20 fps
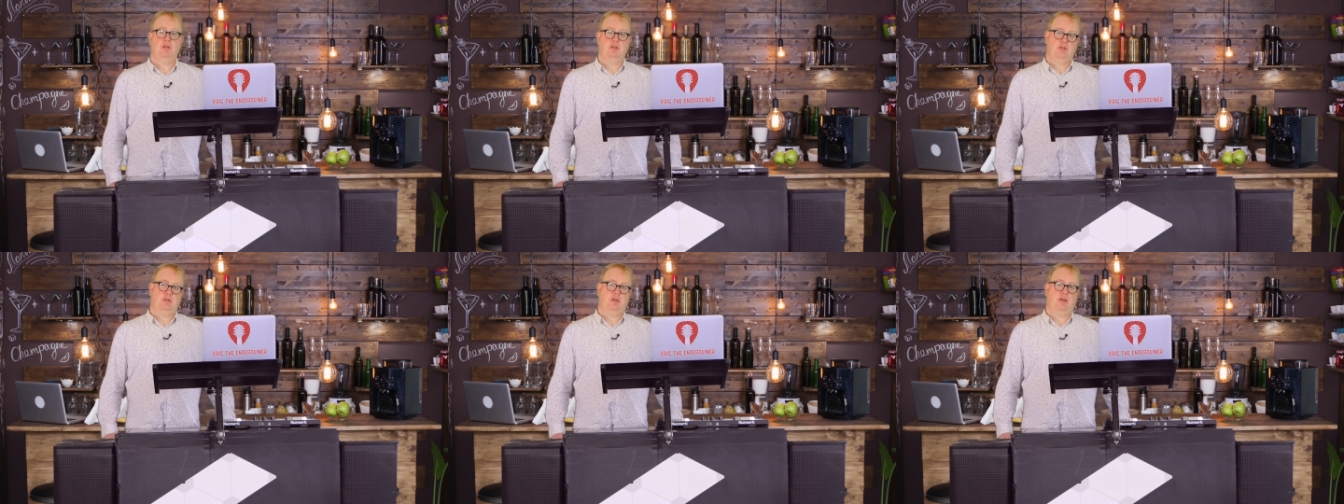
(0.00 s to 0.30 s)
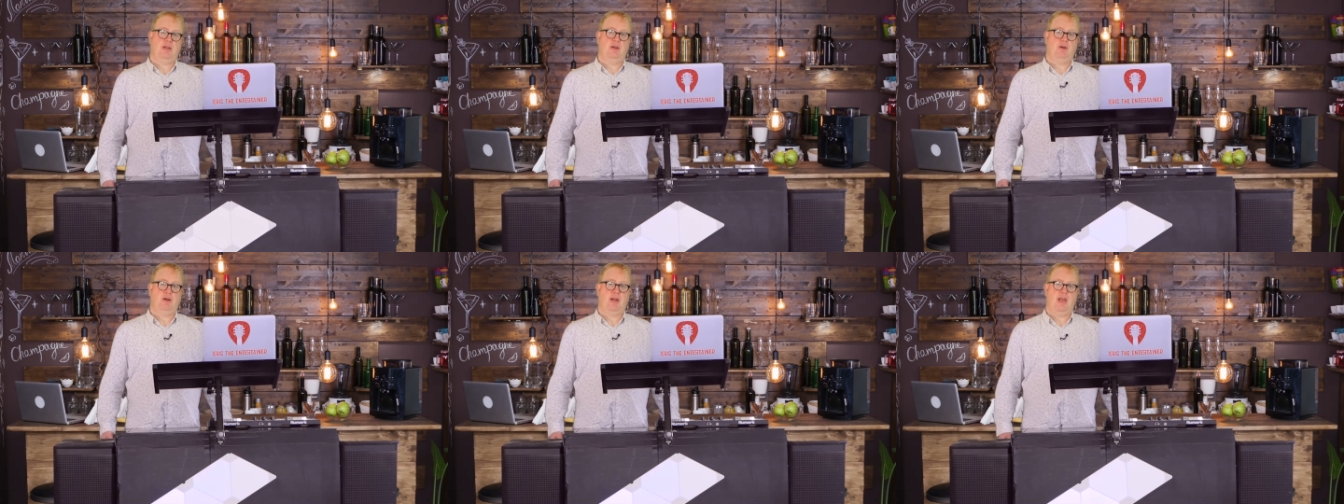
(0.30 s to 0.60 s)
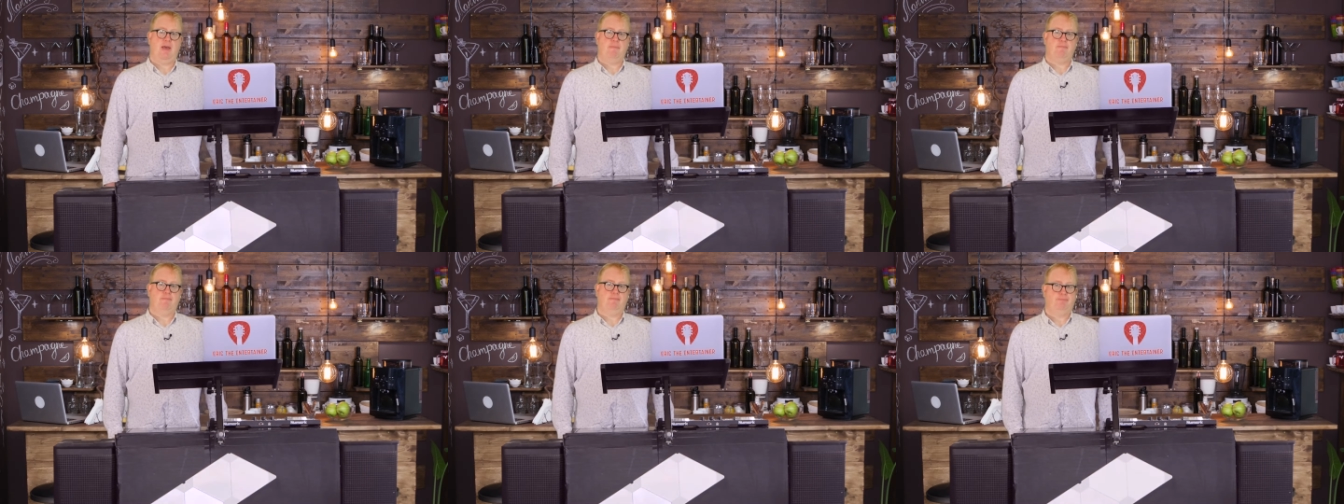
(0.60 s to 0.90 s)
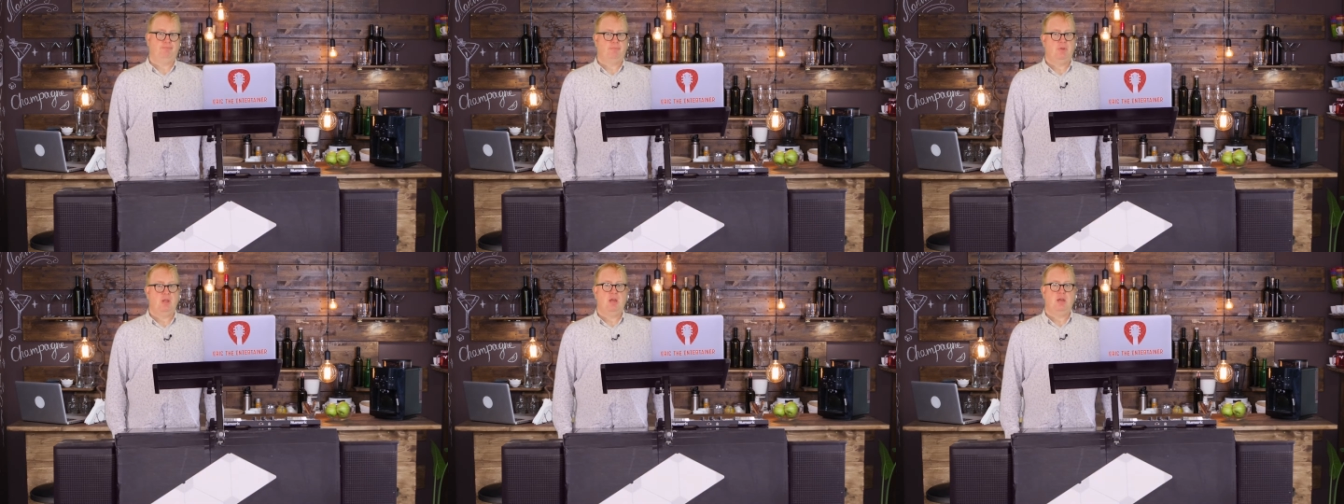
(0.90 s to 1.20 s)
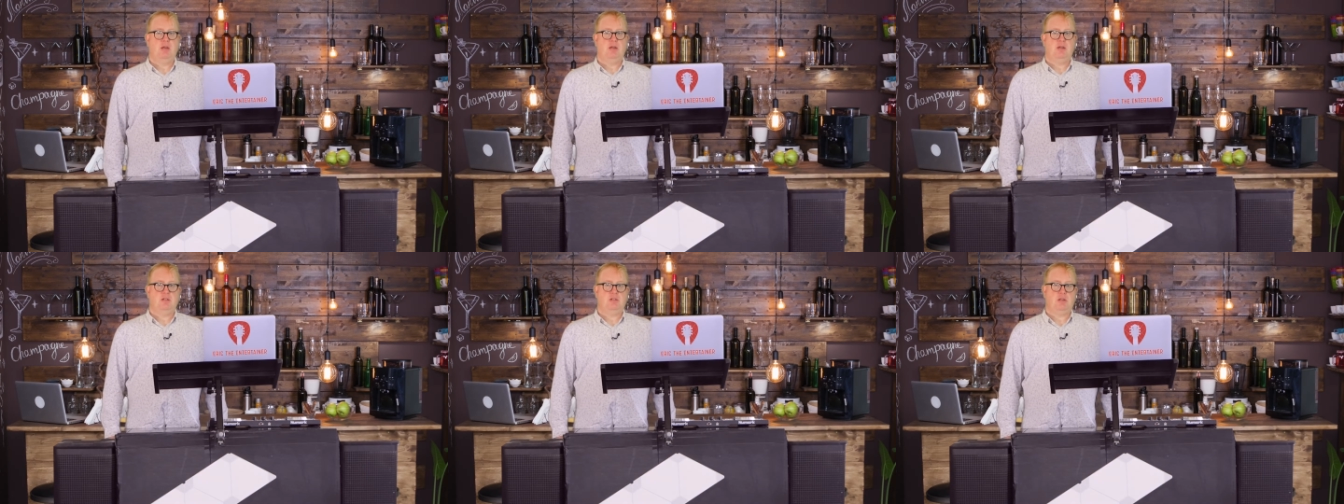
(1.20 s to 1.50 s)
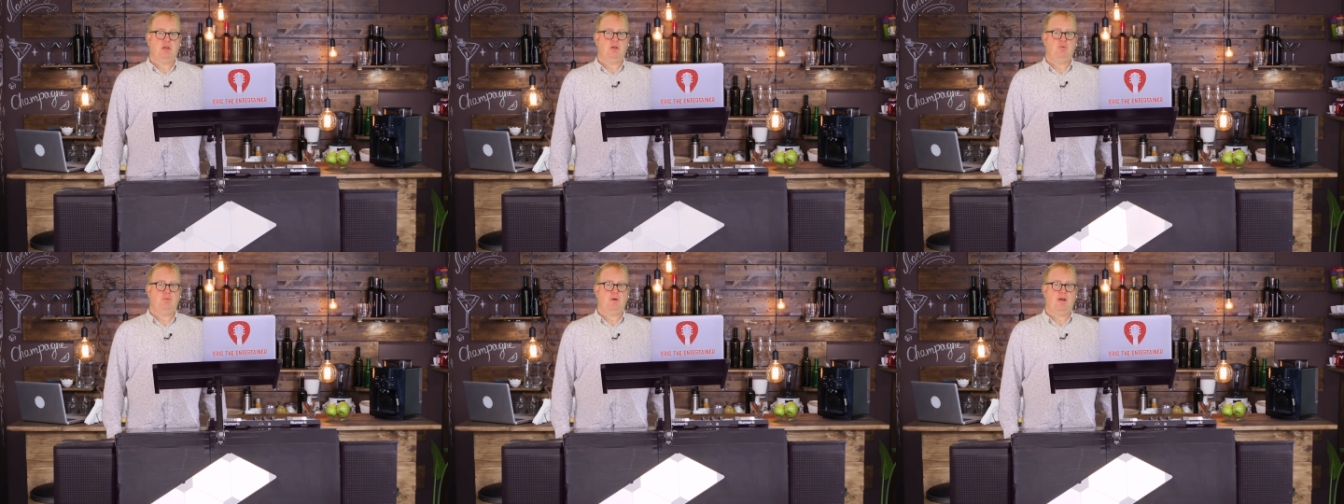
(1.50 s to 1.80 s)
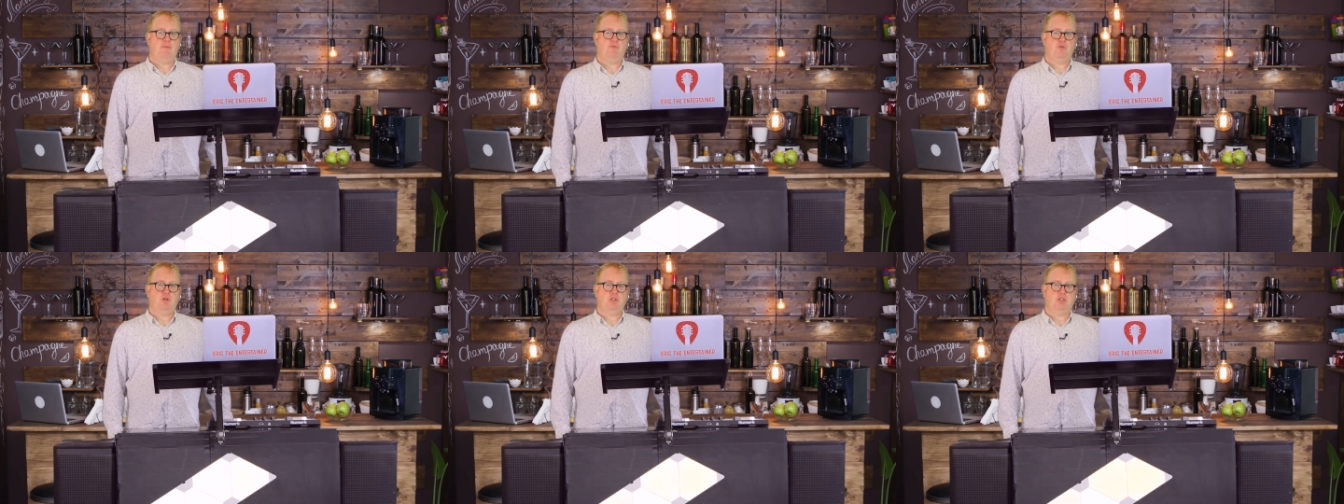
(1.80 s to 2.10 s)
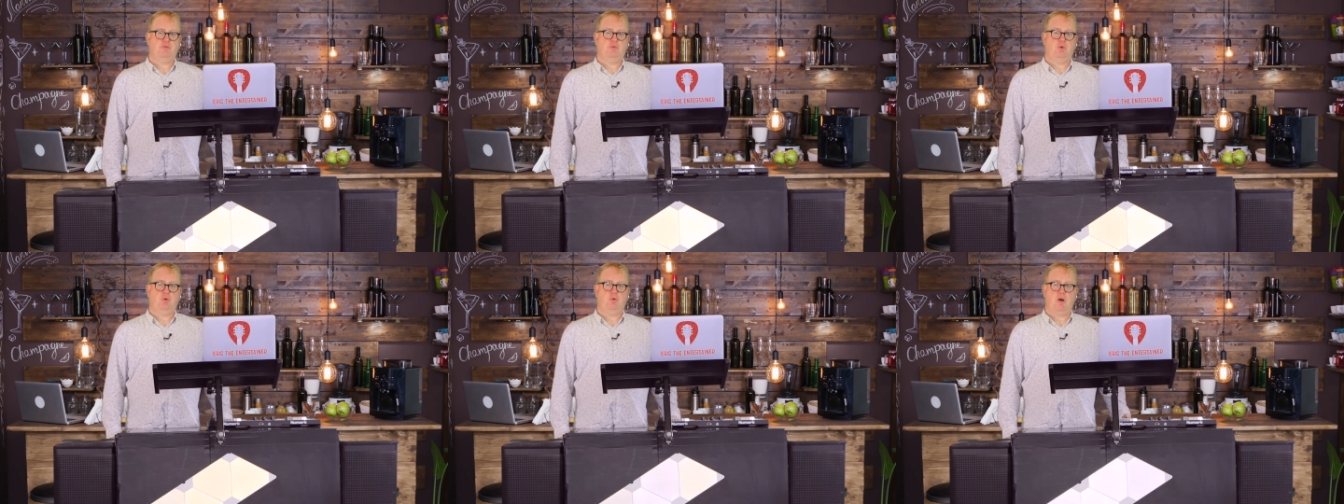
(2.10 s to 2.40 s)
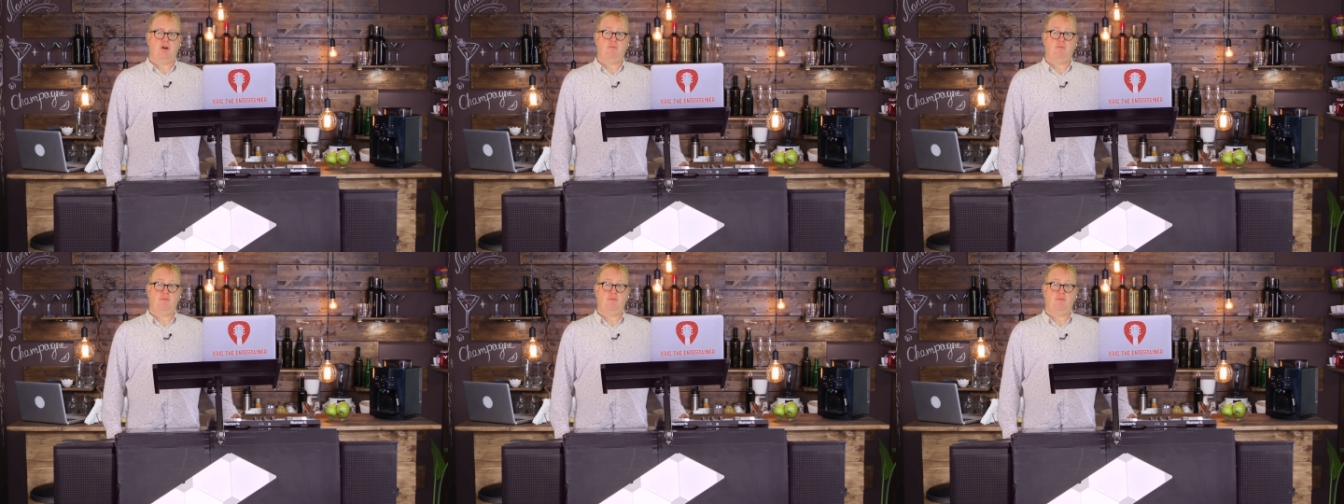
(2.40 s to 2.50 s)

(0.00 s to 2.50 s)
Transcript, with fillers: So here I am. So um, first of all,